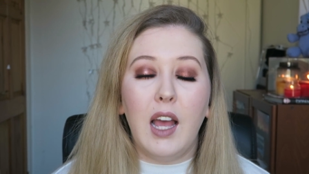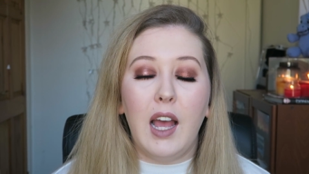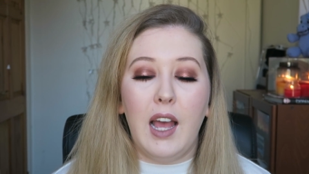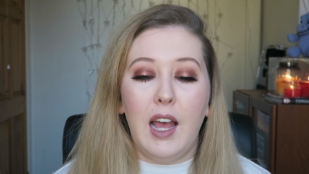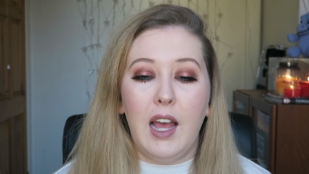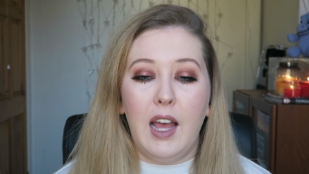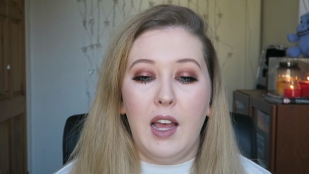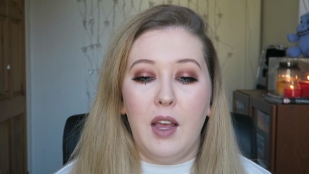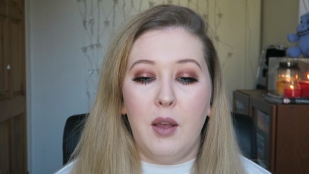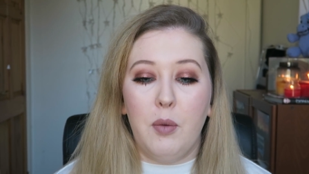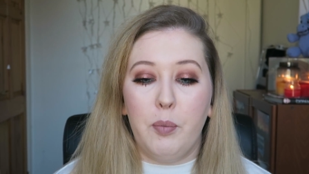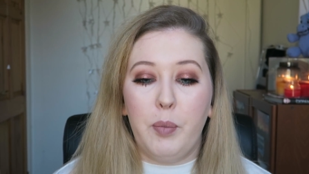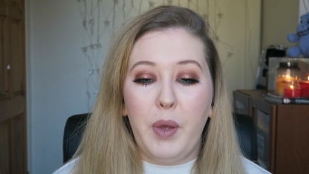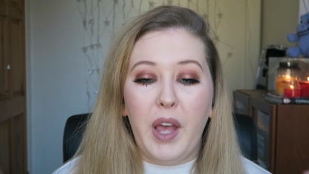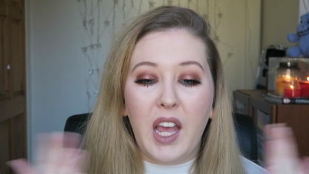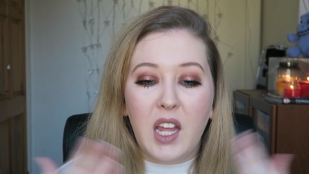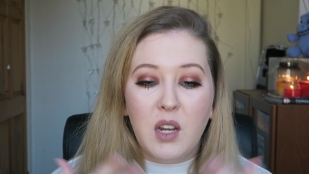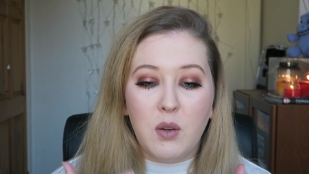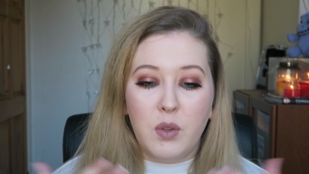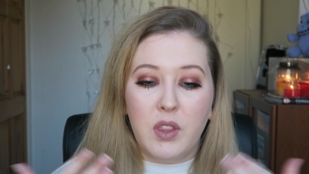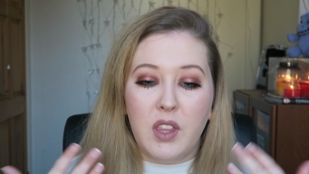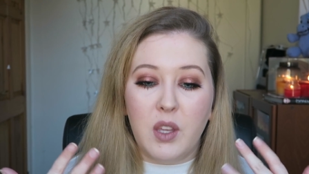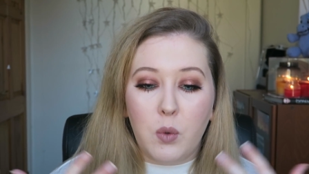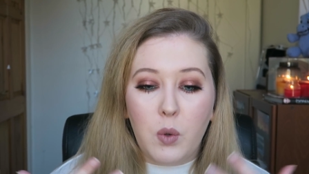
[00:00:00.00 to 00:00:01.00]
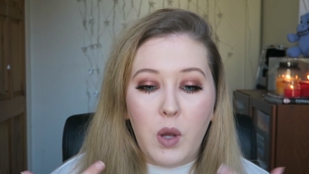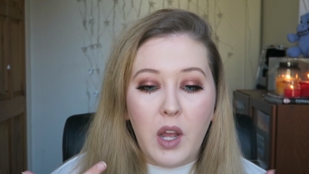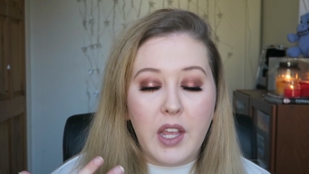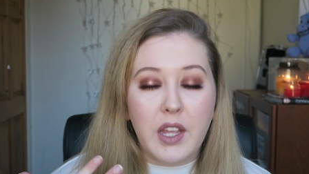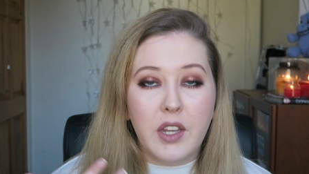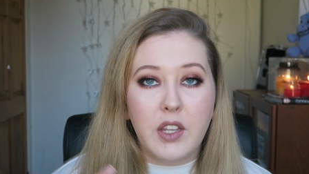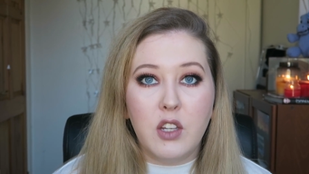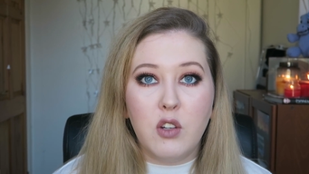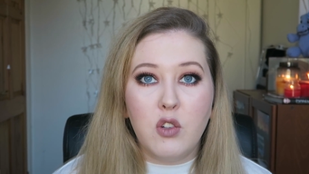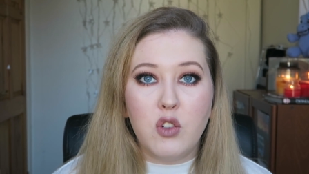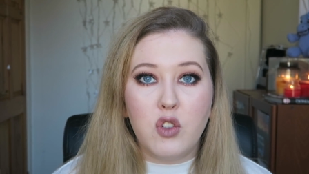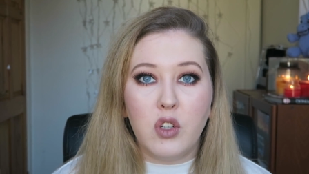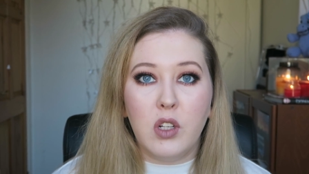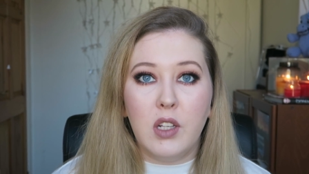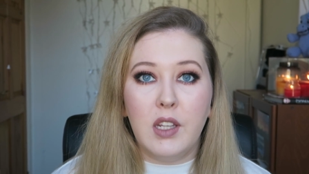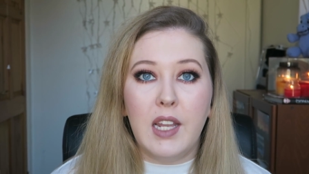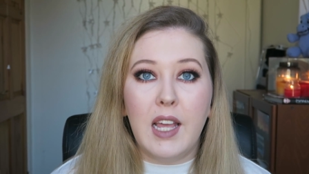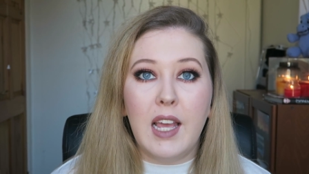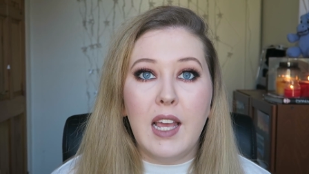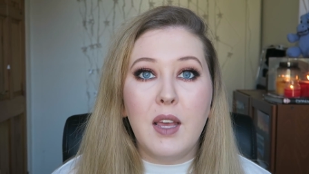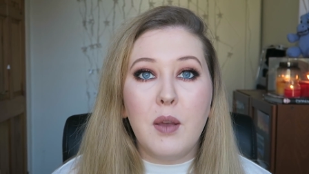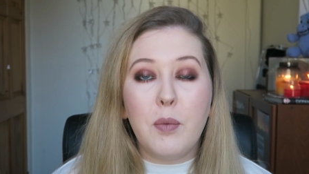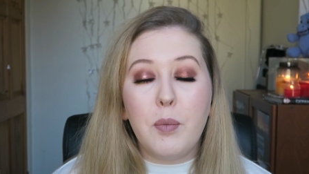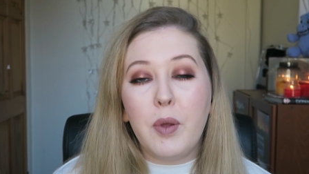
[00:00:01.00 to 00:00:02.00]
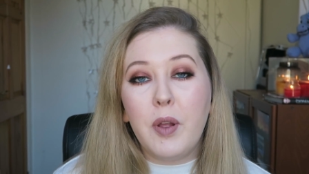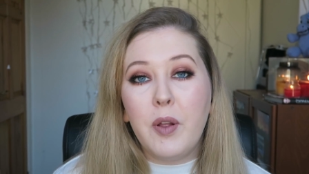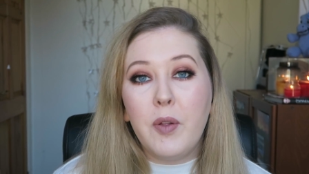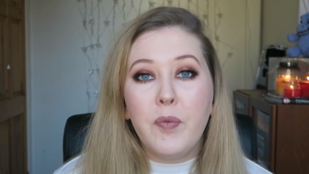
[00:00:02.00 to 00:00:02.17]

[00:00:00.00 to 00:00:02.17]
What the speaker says: paired with quite a neutral lip.